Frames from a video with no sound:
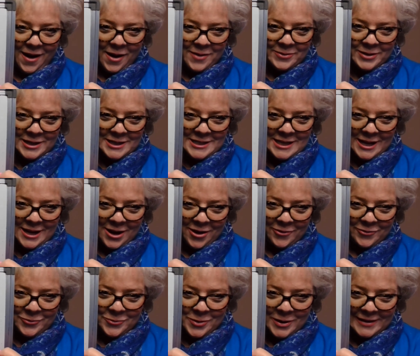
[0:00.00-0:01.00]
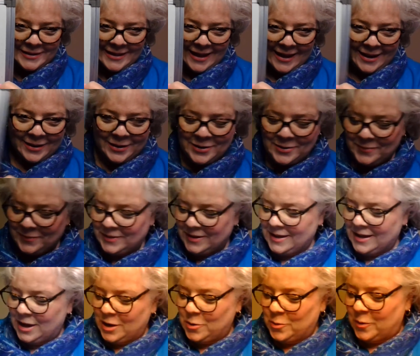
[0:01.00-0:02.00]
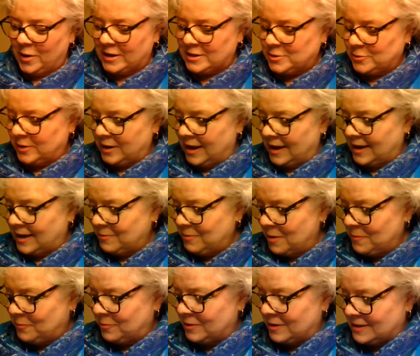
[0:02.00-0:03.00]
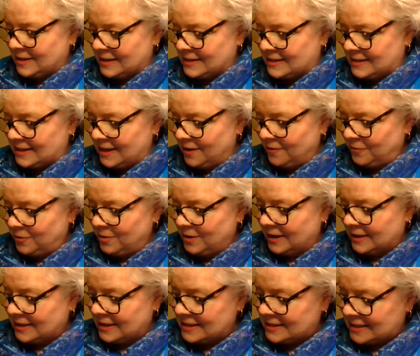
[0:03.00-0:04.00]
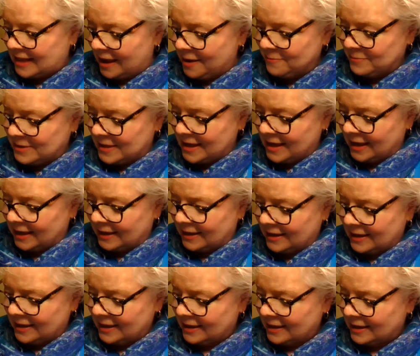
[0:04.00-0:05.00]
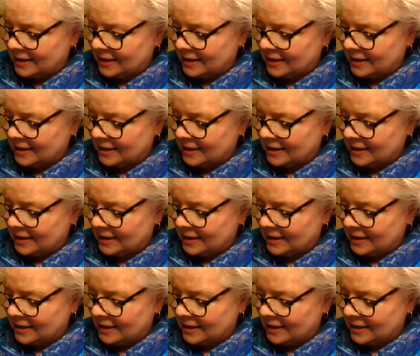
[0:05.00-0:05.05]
I'm going to take off one letter. Watch what I come up with. Let's see if you get the same thing.